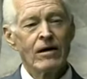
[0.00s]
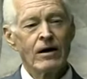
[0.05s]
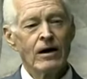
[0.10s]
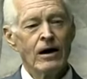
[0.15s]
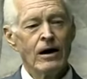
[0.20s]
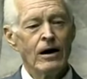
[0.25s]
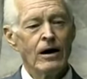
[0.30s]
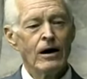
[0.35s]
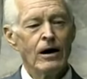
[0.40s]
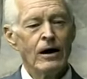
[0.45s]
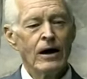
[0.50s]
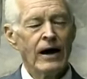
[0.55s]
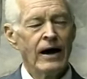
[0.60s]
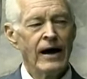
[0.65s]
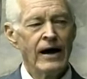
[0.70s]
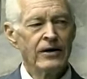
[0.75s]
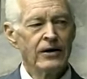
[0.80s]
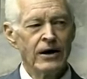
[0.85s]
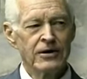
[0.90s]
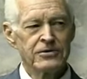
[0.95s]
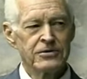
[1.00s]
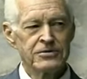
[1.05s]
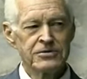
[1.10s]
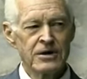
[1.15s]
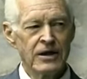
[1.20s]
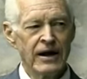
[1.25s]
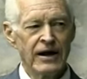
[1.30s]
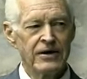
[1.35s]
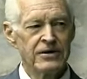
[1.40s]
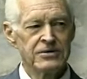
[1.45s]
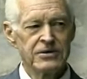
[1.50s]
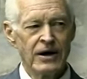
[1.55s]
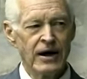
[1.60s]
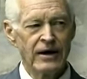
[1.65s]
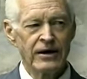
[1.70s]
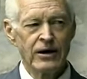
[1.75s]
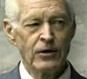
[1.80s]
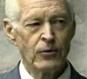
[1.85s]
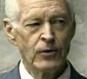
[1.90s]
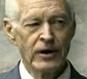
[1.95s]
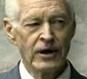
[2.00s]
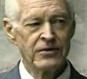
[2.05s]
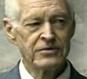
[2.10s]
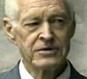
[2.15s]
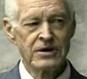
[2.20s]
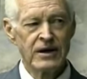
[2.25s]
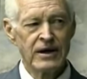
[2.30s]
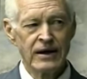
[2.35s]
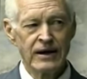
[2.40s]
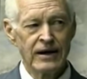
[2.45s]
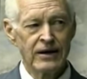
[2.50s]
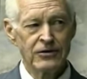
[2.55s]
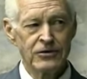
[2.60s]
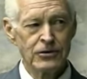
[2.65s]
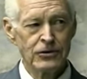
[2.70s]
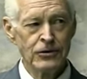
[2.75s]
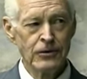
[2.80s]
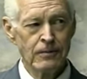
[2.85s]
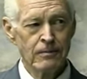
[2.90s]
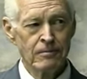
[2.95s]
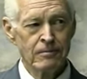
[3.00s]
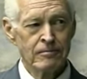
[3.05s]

I had not the slightest idea what I was getting into.